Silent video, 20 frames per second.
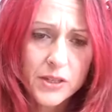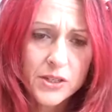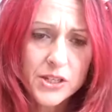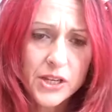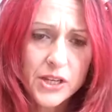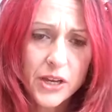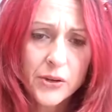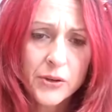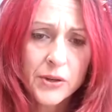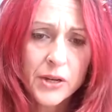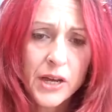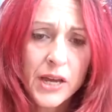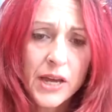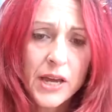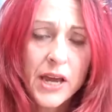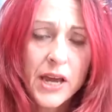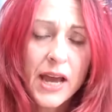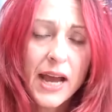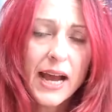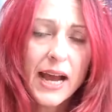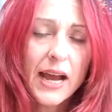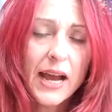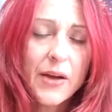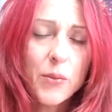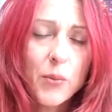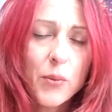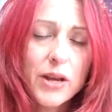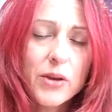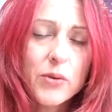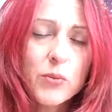So,
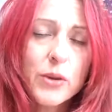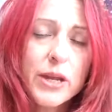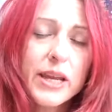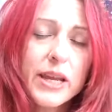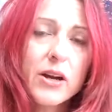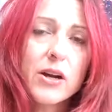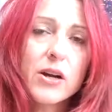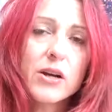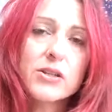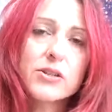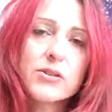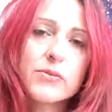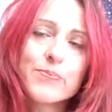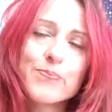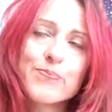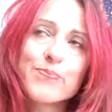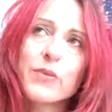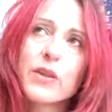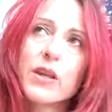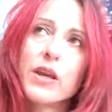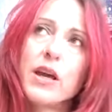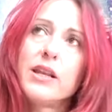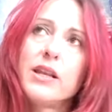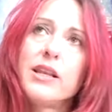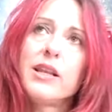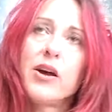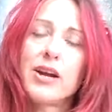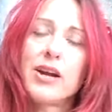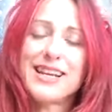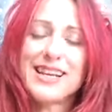when we are
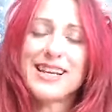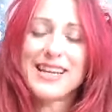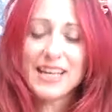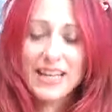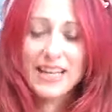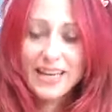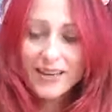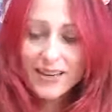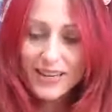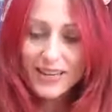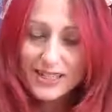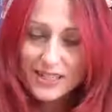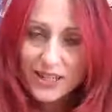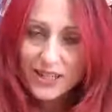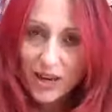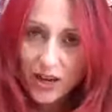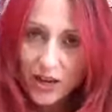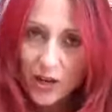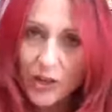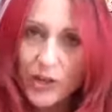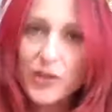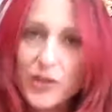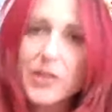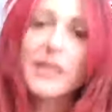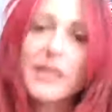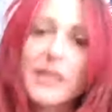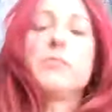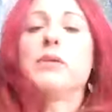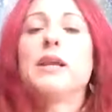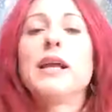aligning in this
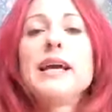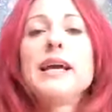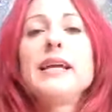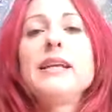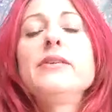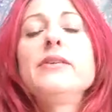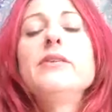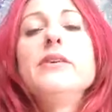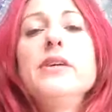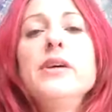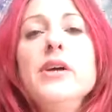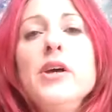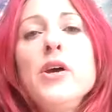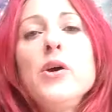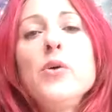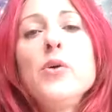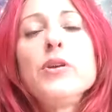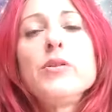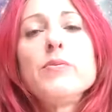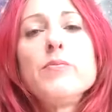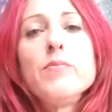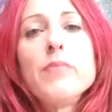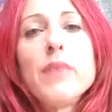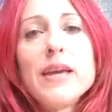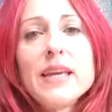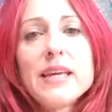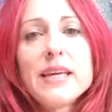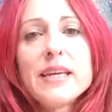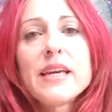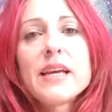earthly plane with
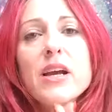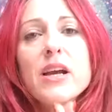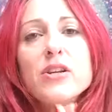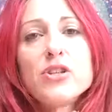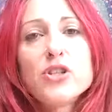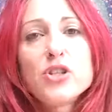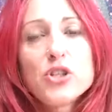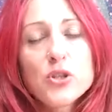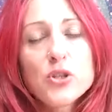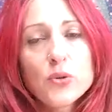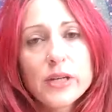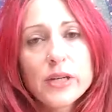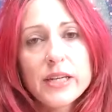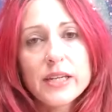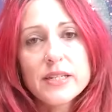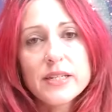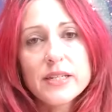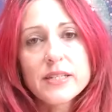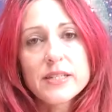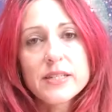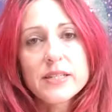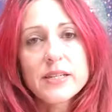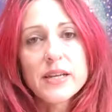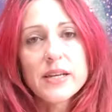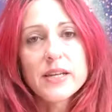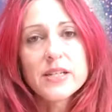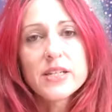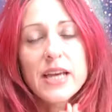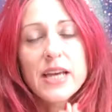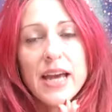making a choice
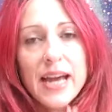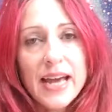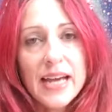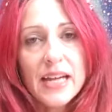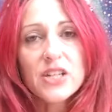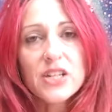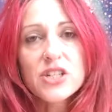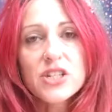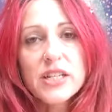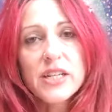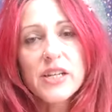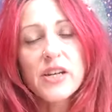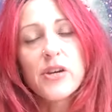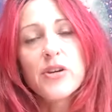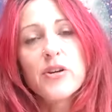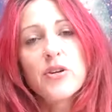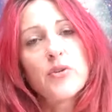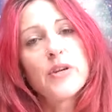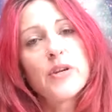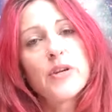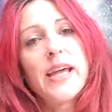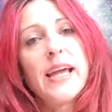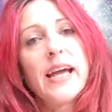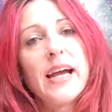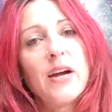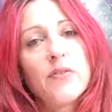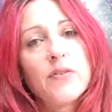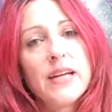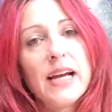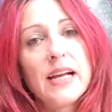to actually co create
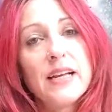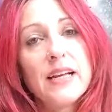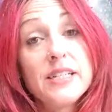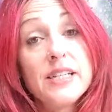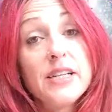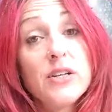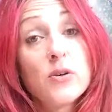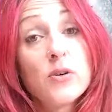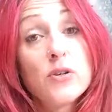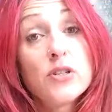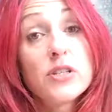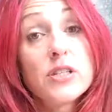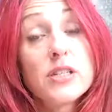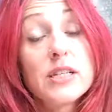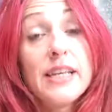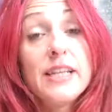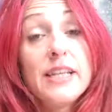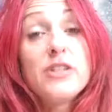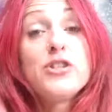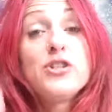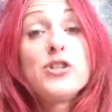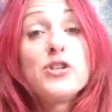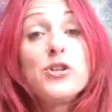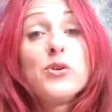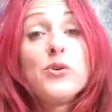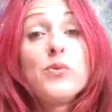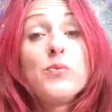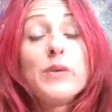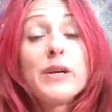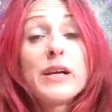our reality consciously,
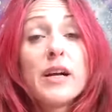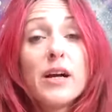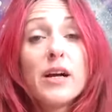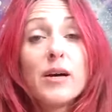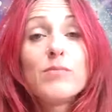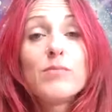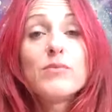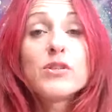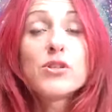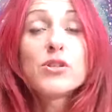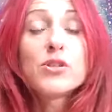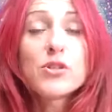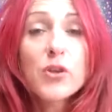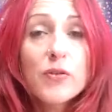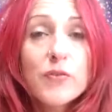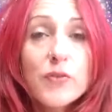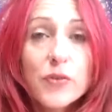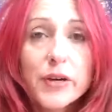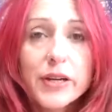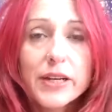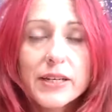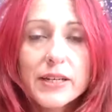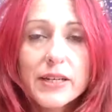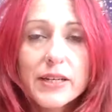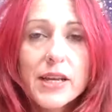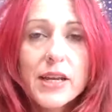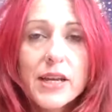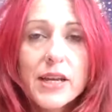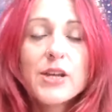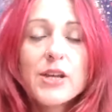to become sovereign,
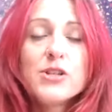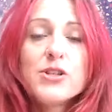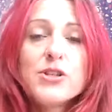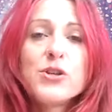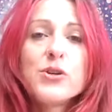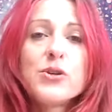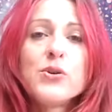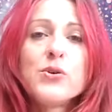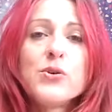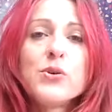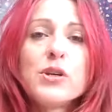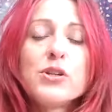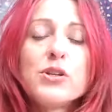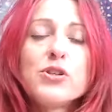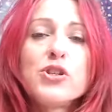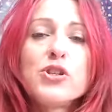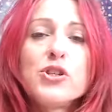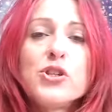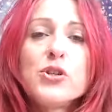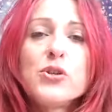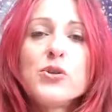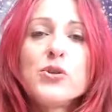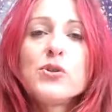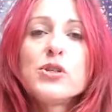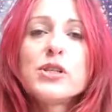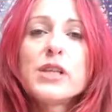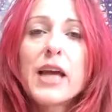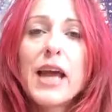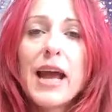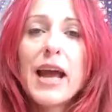to
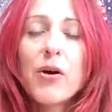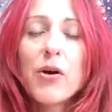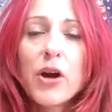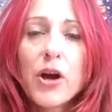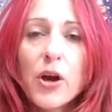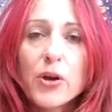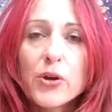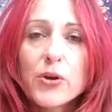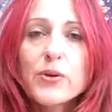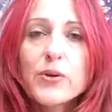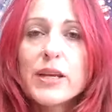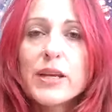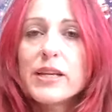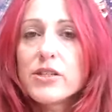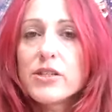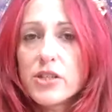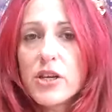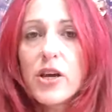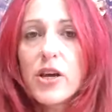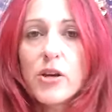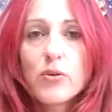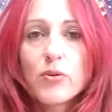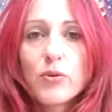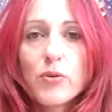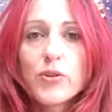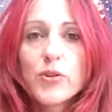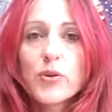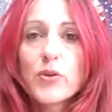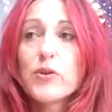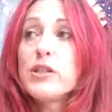choose our own internal
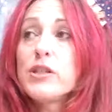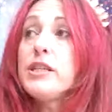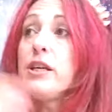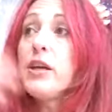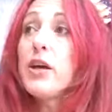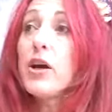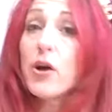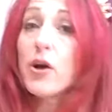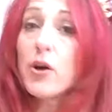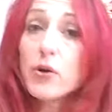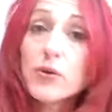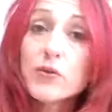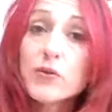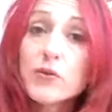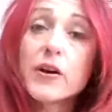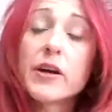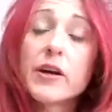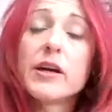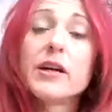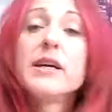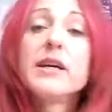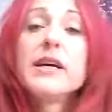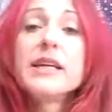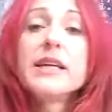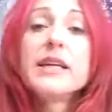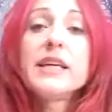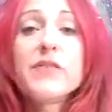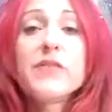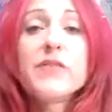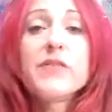authority over
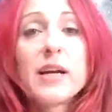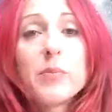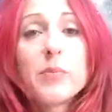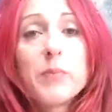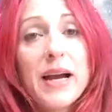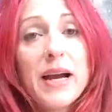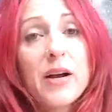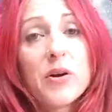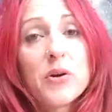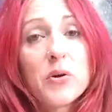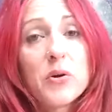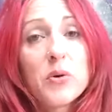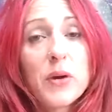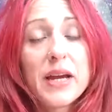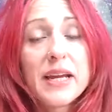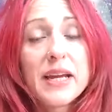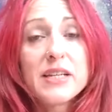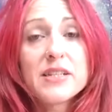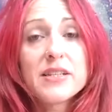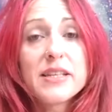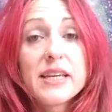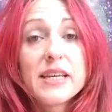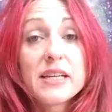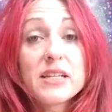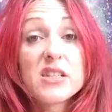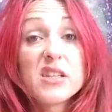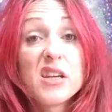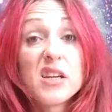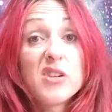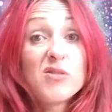giving our power away to the
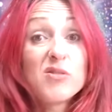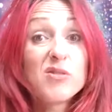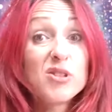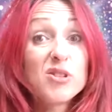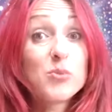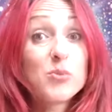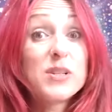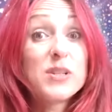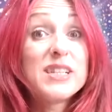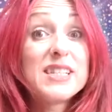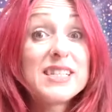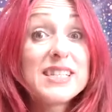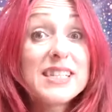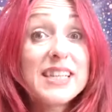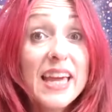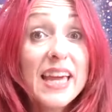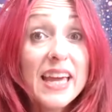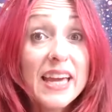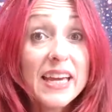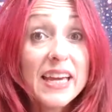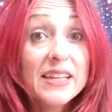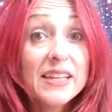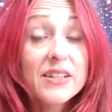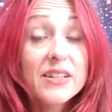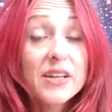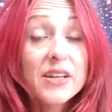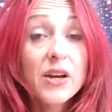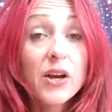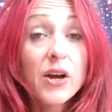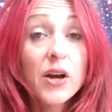external because we're scared
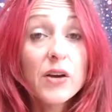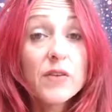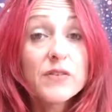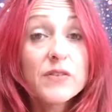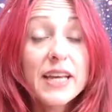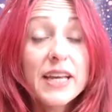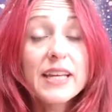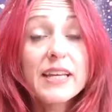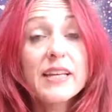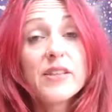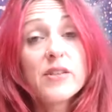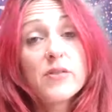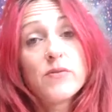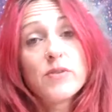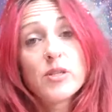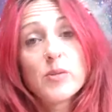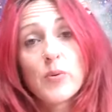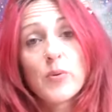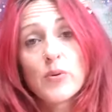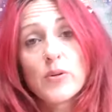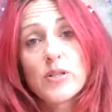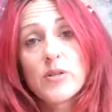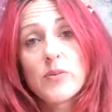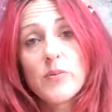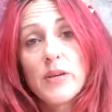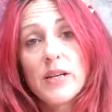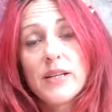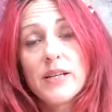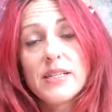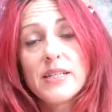of taking the
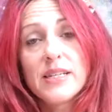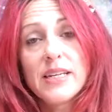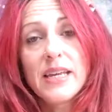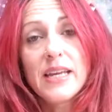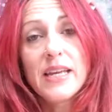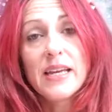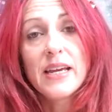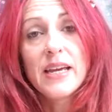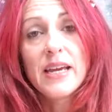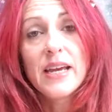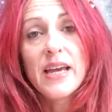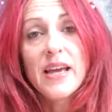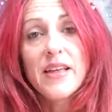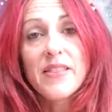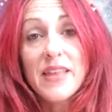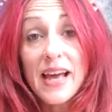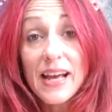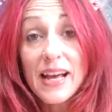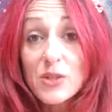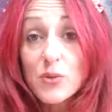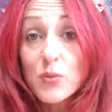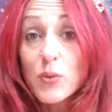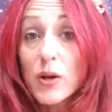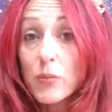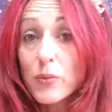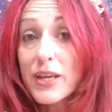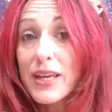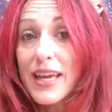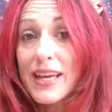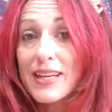responsibility. That's when
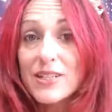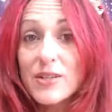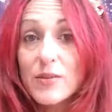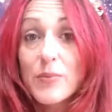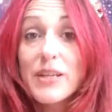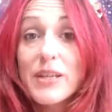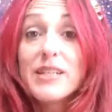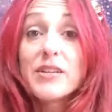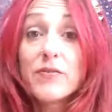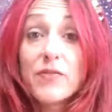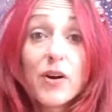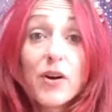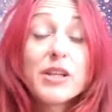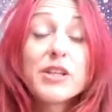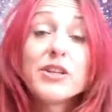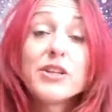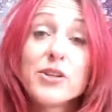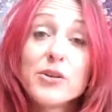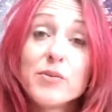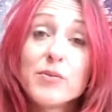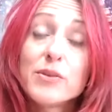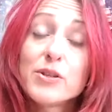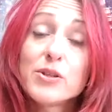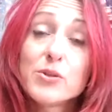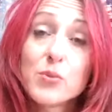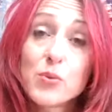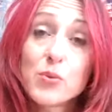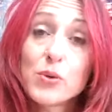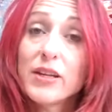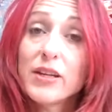we get to be divine
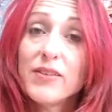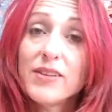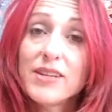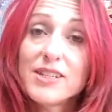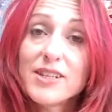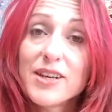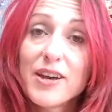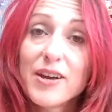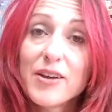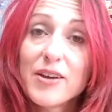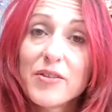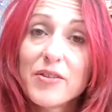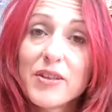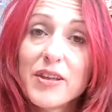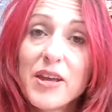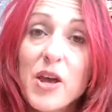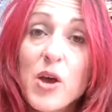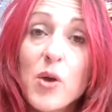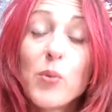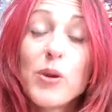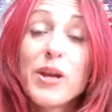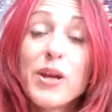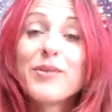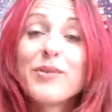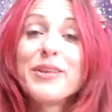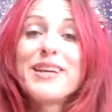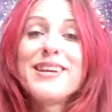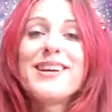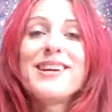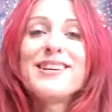humans walking this earth. We are
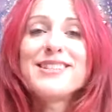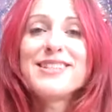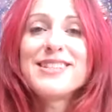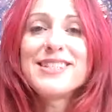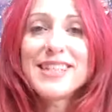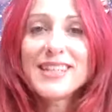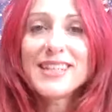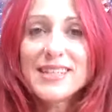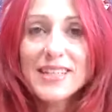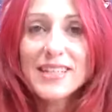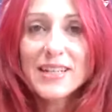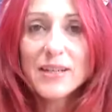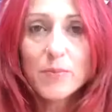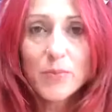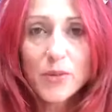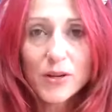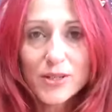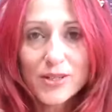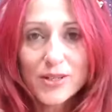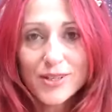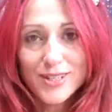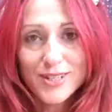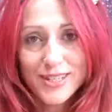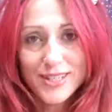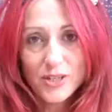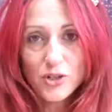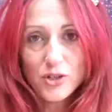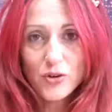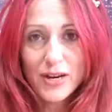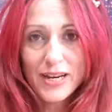then ascended masters
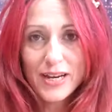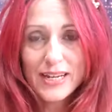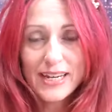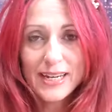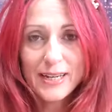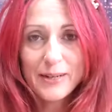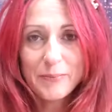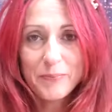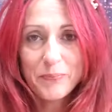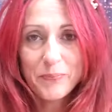in training.